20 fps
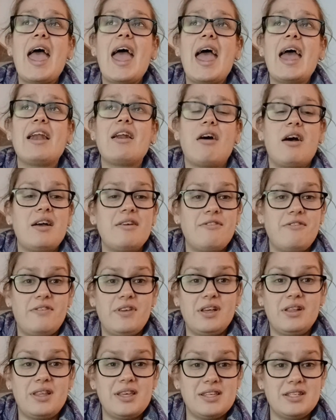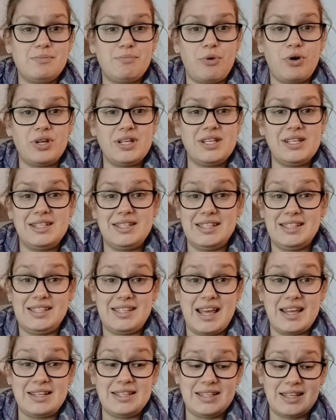And I feel his body
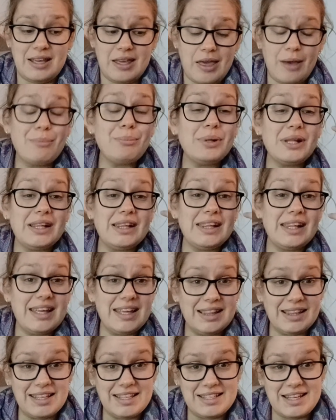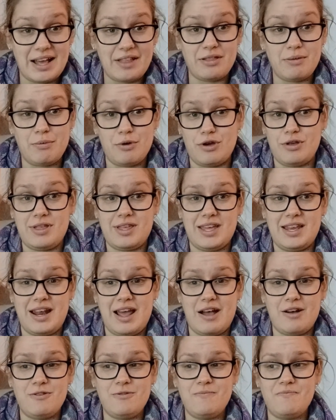descend completely down the birth
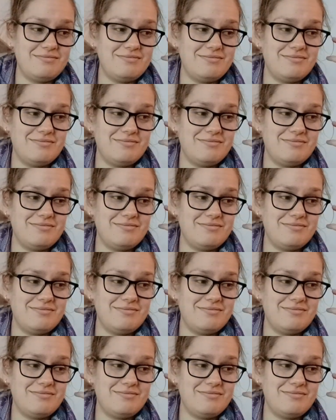canal.